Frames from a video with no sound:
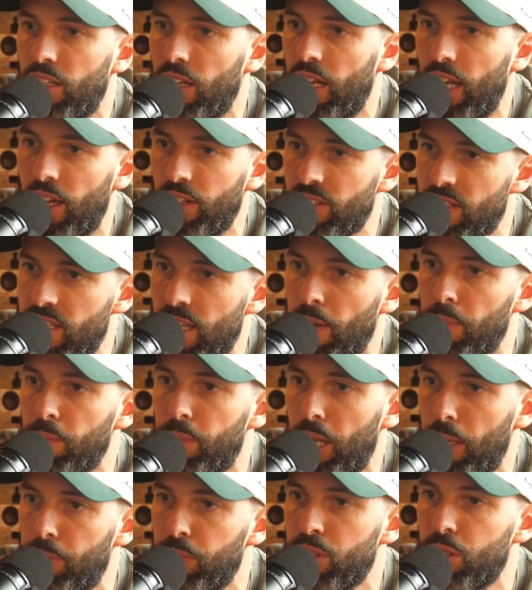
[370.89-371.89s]
On some
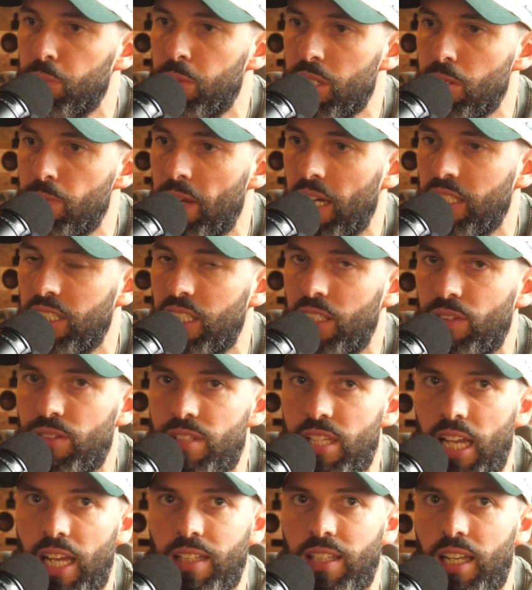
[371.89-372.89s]
people's perspectives,
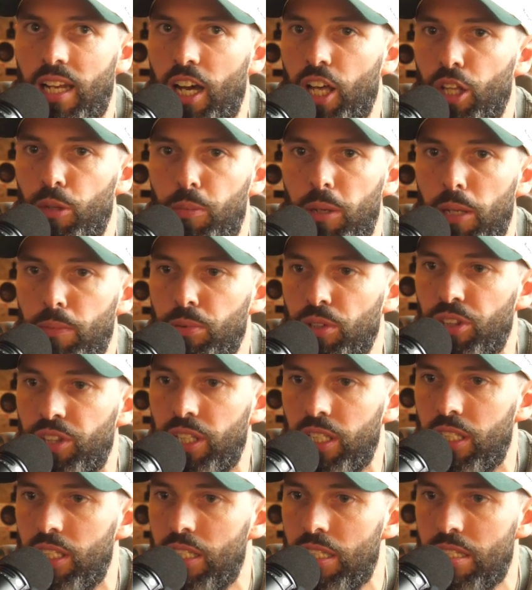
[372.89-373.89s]
and then other people think
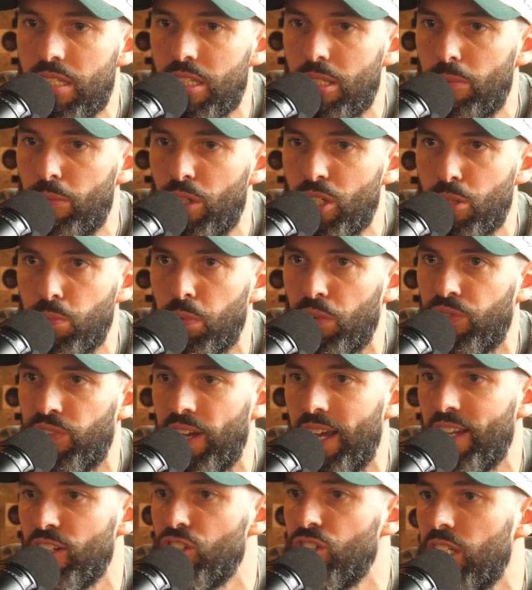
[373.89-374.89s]
he's the most
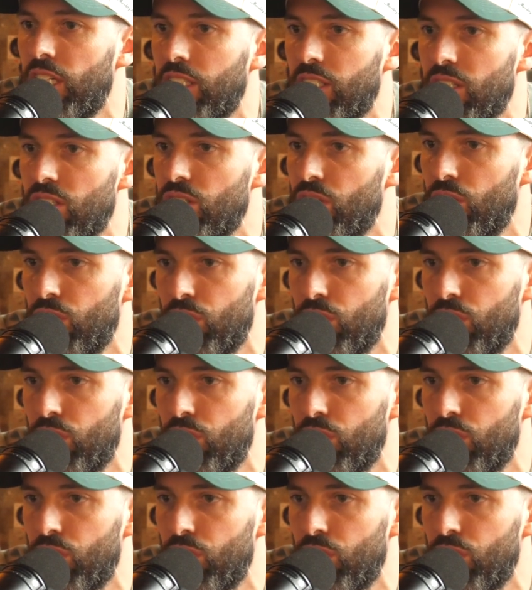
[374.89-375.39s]
profound genius known to